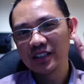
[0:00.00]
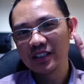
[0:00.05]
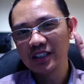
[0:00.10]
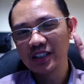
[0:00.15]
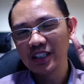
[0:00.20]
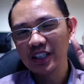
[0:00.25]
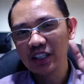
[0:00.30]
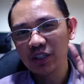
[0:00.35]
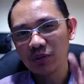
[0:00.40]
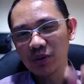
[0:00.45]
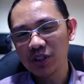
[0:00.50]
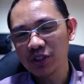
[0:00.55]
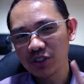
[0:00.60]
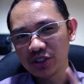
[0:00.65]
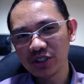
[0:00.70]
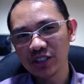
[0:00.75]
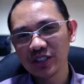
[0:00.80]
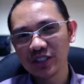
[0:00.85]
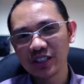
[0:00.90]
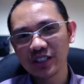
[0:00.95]
the
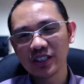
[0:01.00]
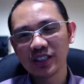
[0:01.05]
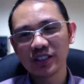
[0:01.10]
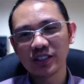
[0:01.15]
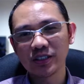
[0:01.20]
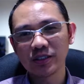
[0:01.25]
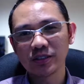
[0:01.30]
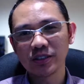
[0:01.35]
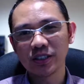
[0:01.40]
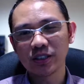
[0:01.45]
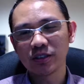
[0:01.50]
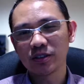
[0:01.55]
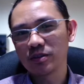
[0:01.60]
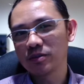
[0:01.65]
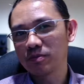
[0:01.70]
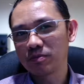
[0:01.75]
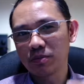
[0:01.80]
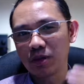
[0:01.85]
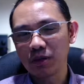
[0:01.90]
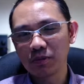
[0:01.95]
question uh, that
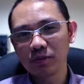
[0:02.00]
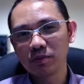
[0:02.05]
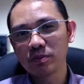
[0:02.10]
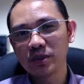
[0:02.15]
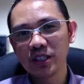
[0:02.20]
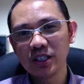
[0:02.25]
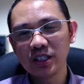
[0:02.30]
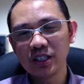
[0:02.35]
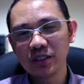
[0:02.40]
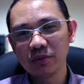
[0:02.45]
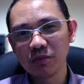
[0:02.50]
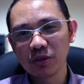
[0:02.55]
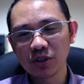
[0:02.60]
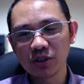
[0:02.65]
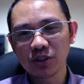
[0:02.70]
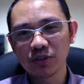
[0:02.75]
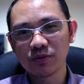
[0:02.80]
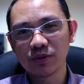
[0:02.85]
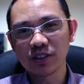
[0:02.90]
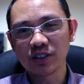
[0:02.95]
probably
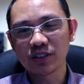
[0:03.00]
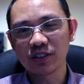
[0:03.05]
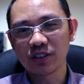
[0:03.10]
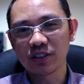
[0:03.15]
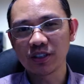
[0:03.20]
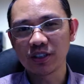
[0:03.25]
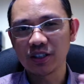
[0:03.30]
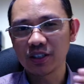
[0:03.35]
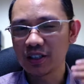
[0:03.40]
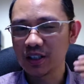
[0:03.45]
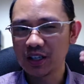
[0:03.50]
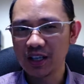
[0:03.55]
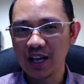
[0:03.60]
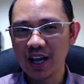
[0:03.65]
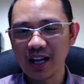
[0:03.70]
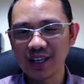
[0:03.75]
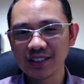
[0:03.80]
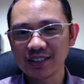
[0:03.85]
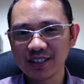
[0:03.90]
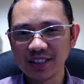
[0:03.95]
most of us are
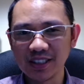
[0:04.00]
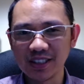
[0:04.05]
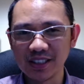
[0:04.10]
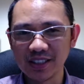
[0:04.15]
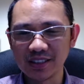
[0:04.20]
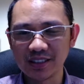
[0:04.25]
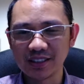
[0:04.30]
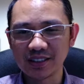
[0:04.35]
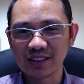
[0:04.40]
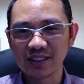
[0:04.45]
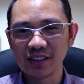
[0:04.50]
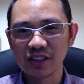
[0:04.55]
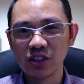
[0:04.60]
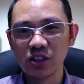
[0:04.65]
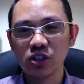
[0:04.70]
asking is,